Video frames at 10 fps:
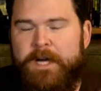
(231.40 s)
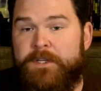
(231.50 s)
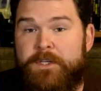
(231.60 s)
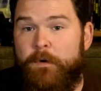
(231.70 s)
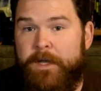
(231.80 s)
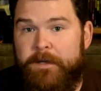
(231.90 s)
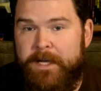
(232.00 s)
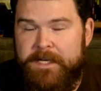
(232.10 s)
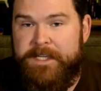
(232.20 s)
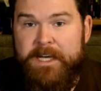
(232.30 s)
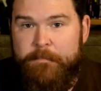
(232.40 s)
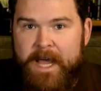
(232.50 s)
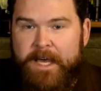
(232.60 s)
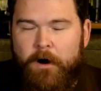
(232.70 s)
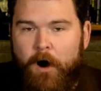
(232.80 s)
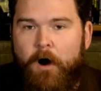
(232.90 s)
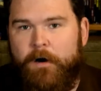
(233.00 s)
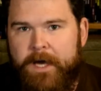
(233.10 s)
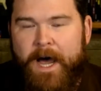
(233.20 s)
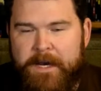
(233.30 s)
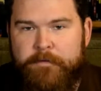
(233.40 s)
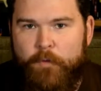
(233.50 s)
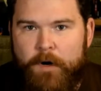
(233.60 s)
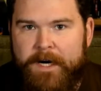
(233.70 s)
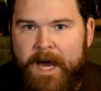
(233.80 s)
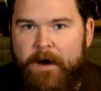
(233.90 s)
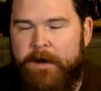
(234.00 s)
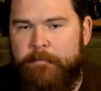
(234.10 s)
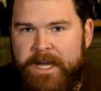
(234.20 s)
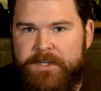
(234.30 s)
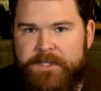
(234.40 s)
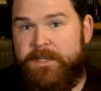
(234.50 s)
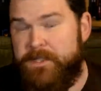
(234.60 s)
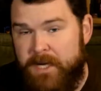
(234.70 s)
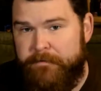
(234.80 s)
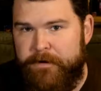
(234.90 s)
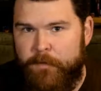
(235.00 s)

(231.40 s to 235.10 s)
So it did make it all kind of work out and make sense if you